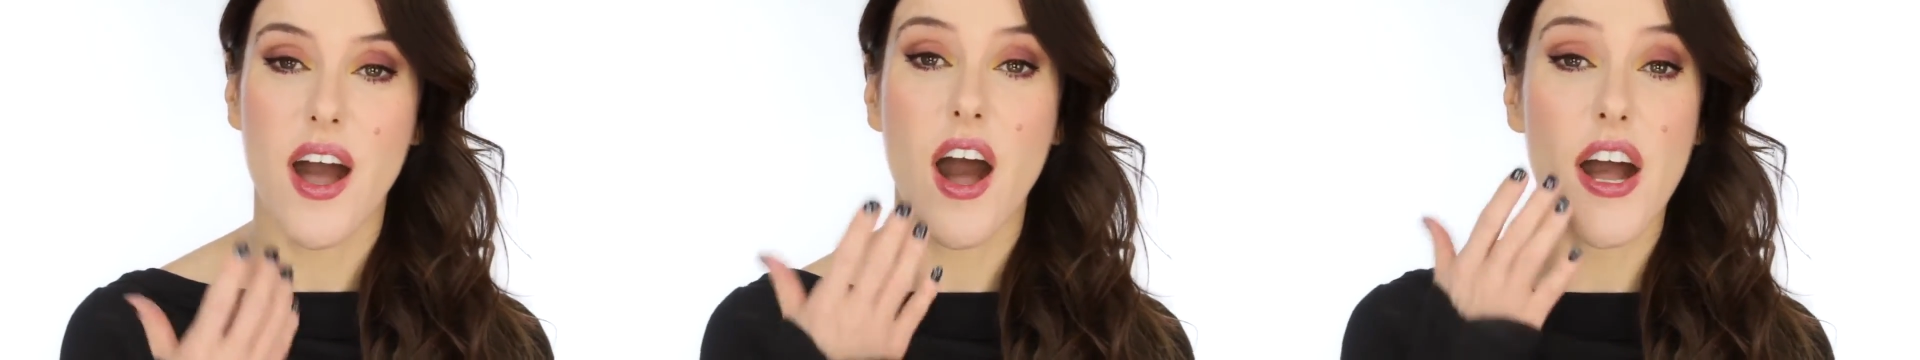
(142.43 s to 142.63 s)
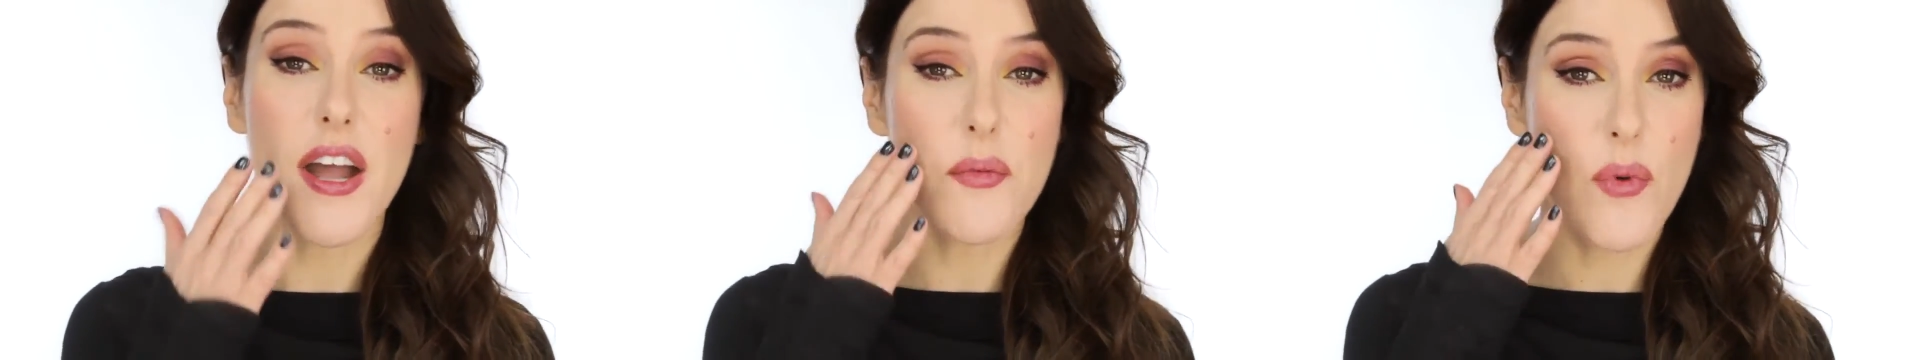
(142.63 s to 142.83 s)

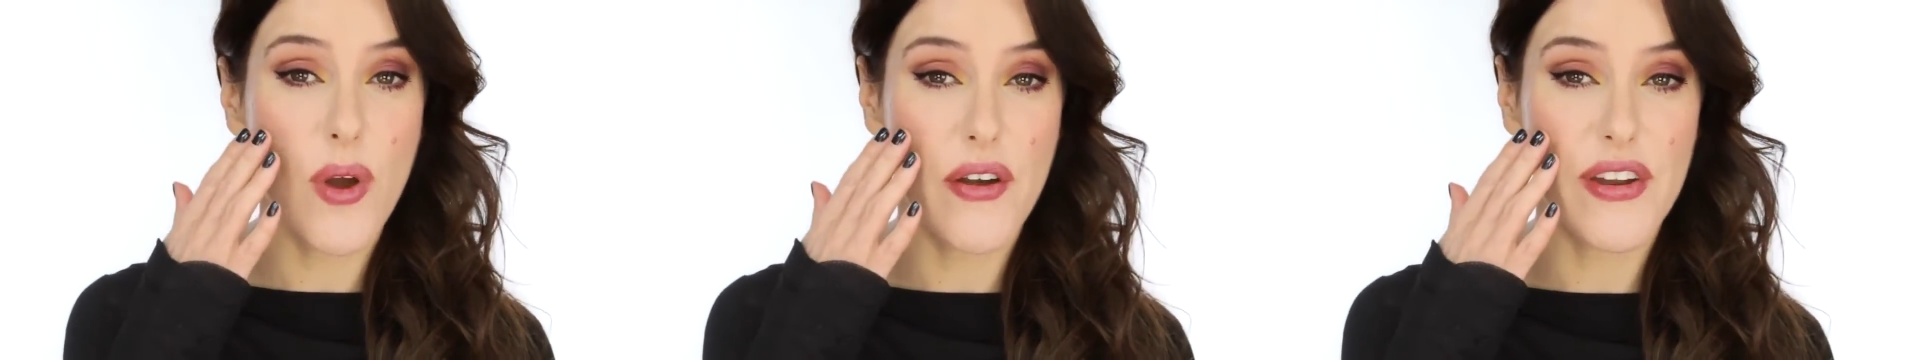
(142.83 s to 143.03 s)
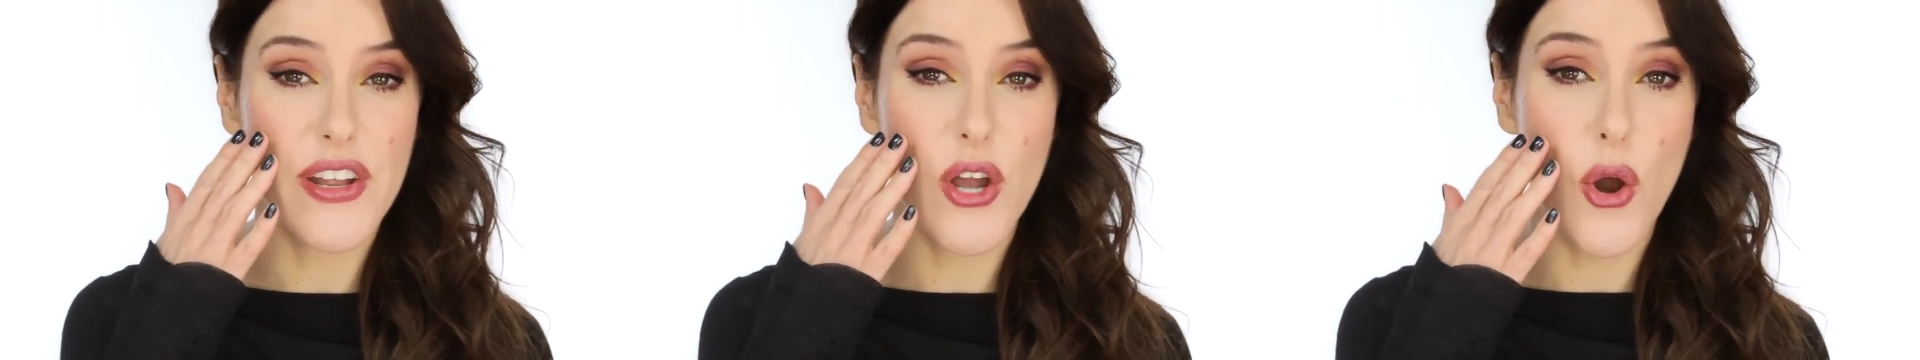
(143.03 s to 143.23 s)
I'm
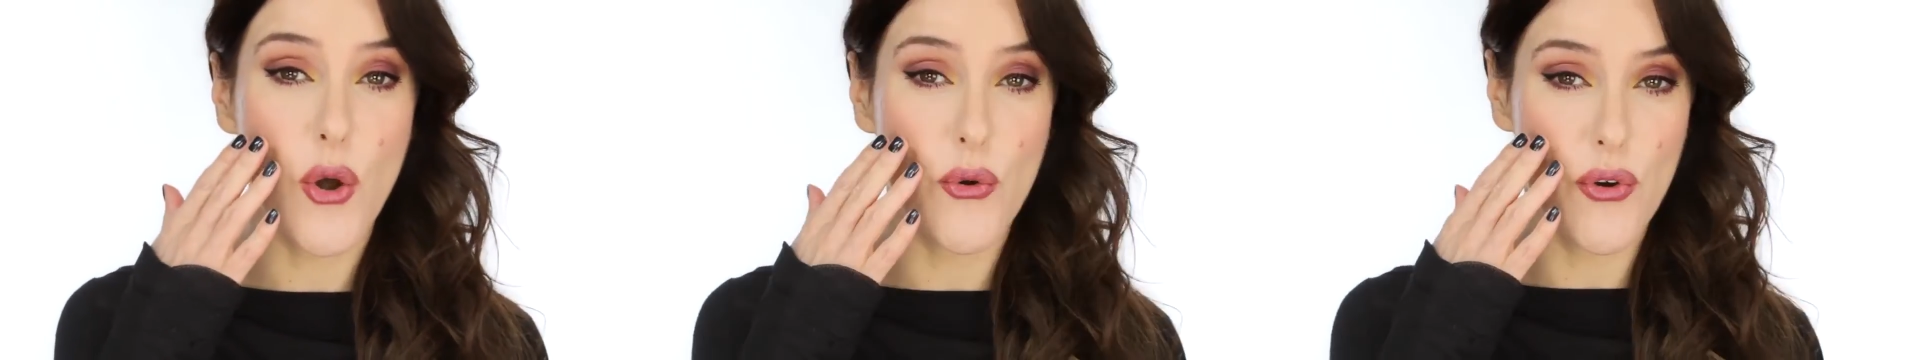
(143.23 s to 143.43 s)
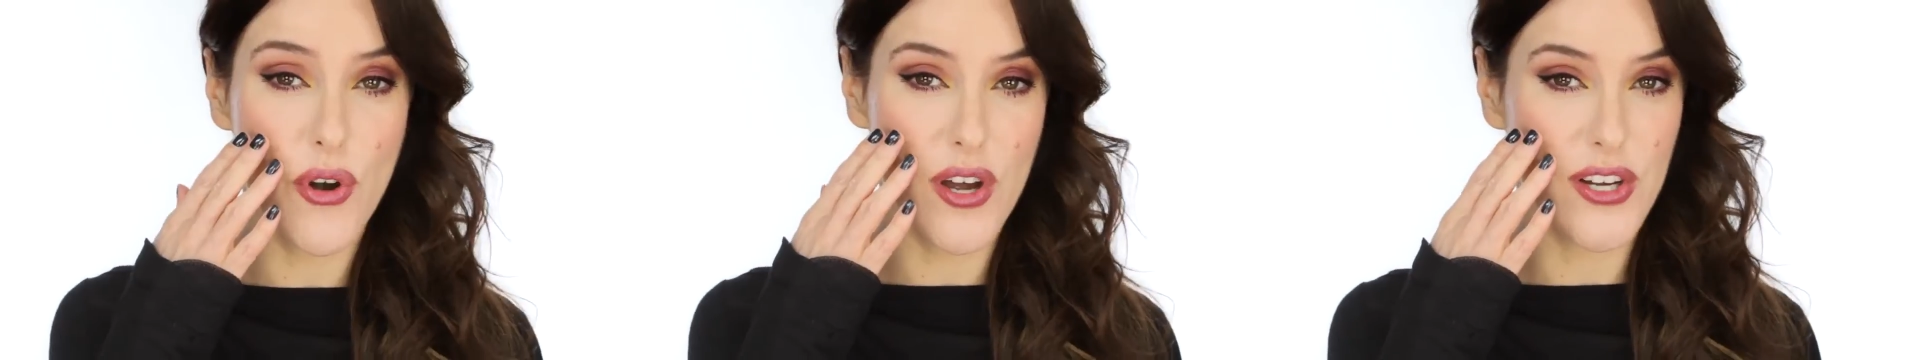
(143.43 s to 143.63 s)
wearing
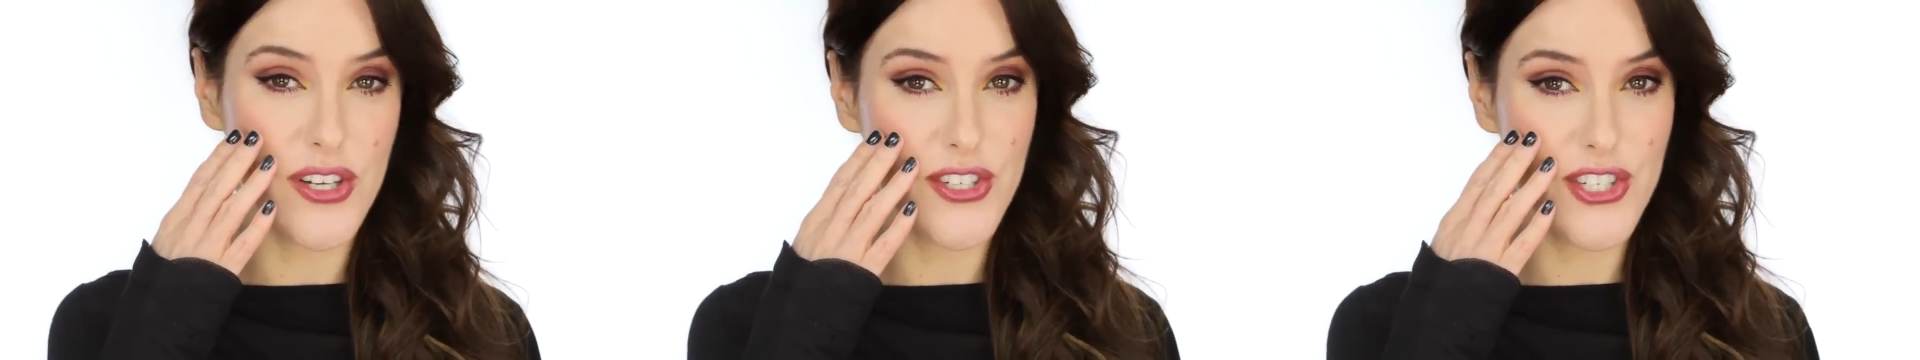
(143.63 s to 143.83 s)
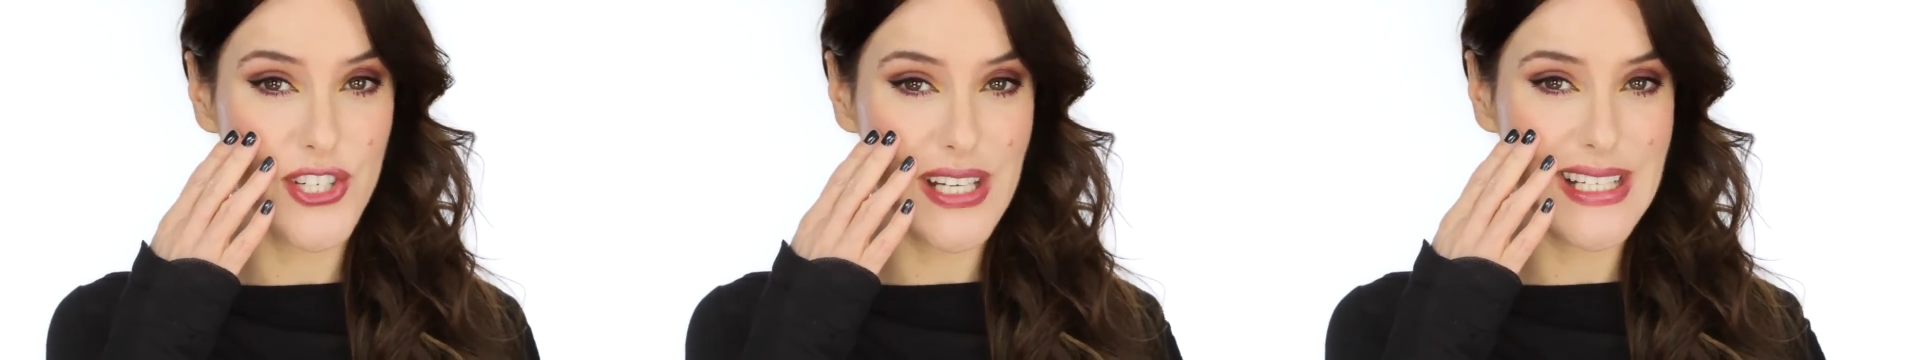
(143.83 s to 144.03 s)
Orage,